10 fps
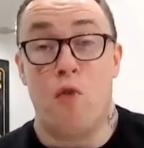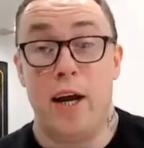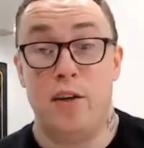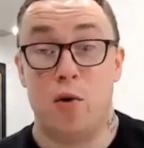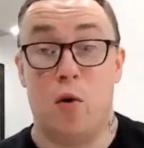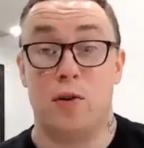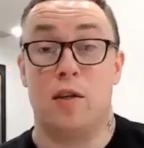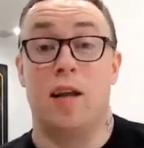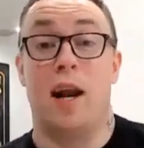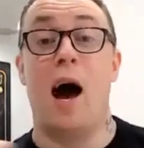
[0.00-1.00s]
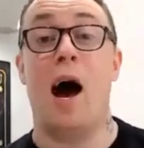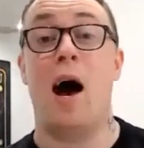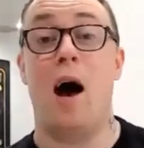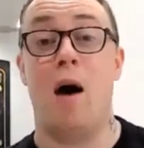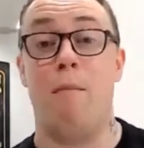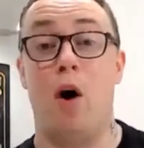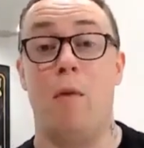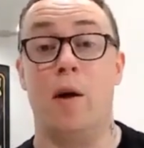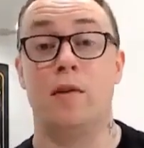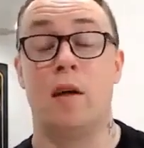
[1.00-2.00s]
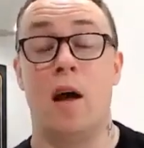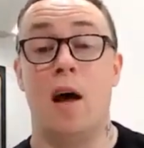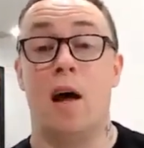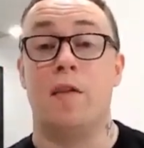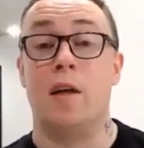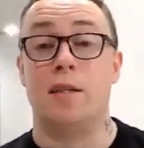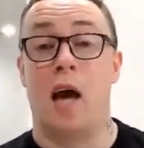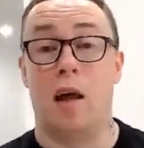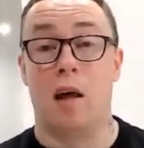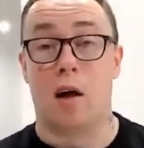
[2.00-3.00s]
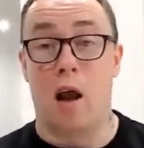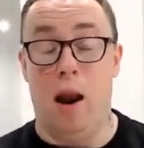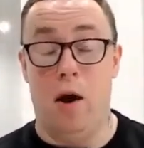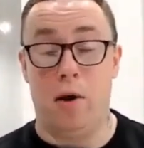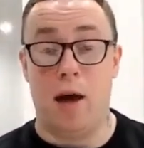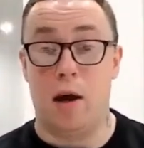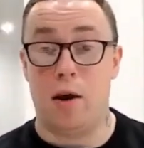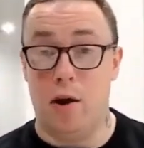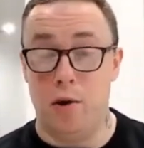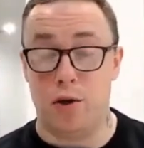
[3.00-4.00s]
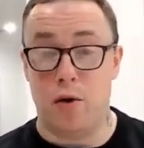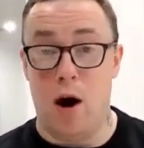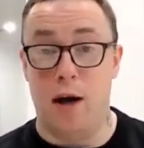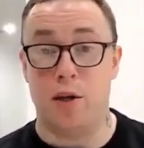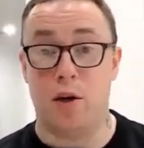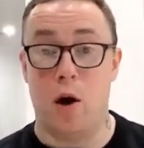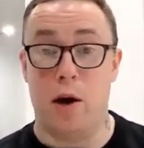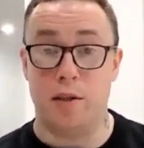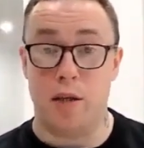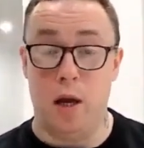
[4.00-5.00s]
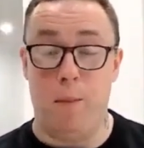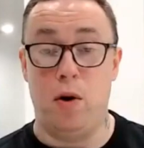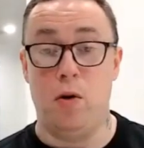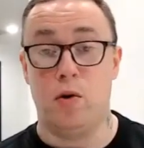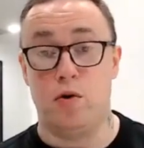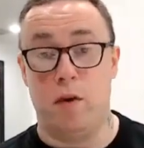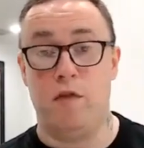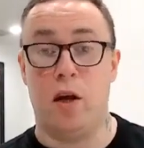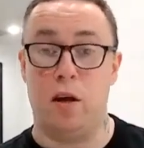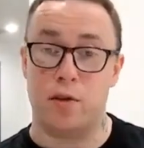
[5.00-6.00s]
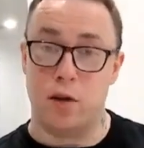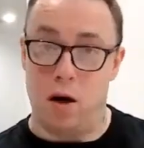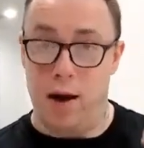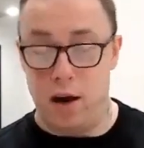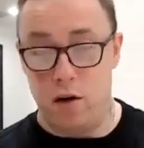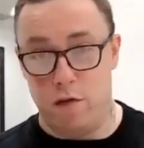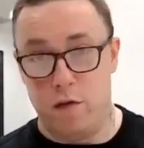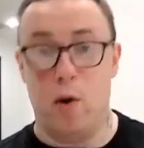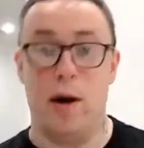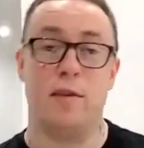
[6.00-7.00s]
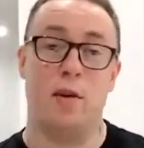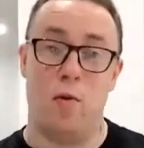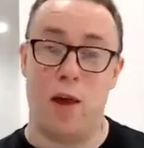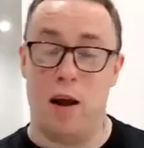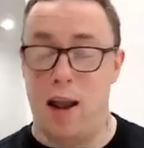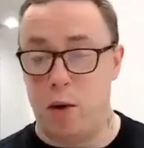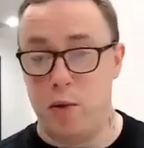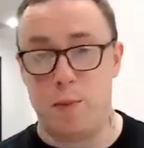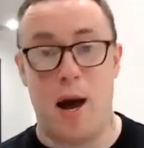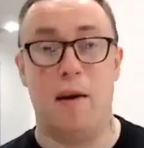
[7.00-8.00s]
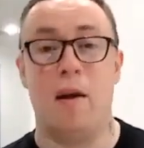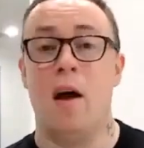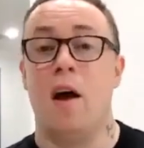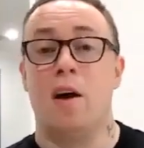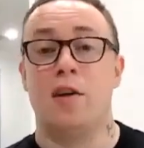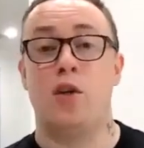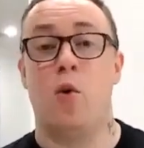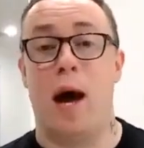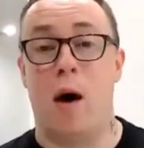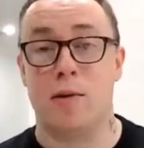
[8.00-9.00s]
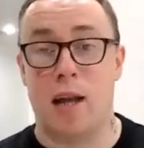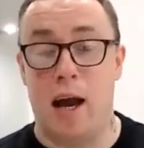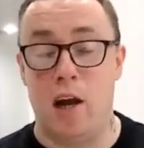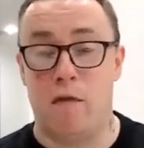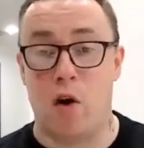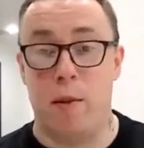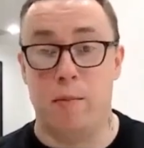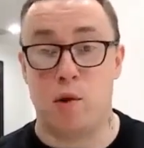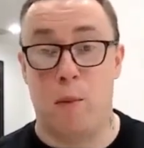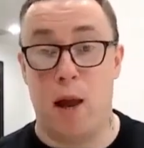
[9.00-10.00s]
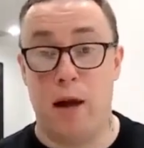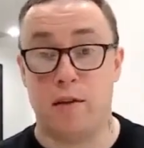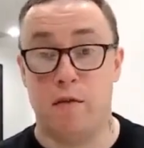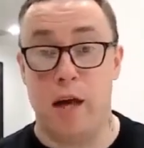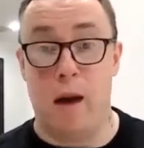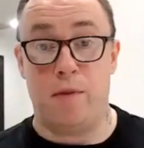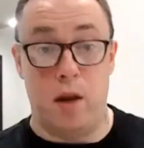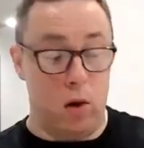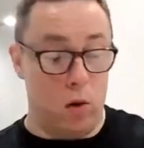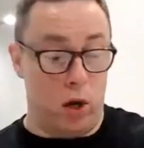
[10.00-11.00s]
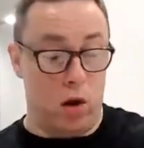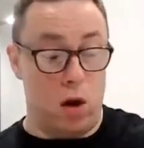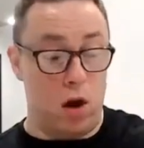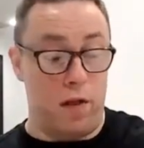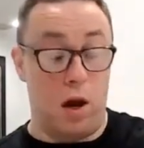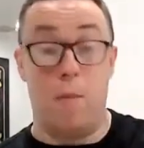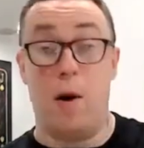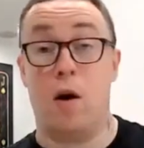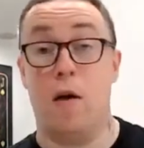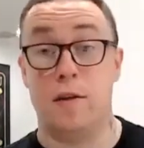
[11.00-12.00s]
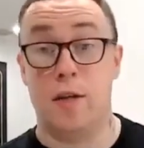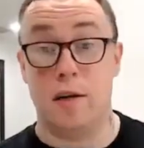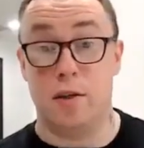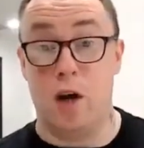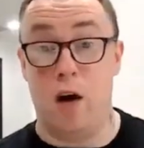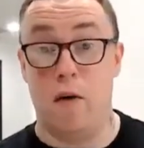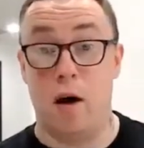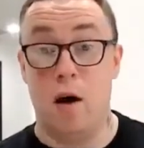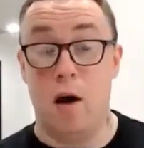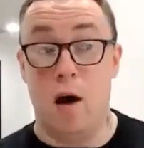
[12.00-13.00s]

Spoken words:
resources and aha moments than telling a client, okay, close your eyes, you're going deeper, you're drifting, you slow down your voice and all that language pattern. 2 hours later, you've got them to a place of depth and you look at your clock and think, oh my God, the session's over.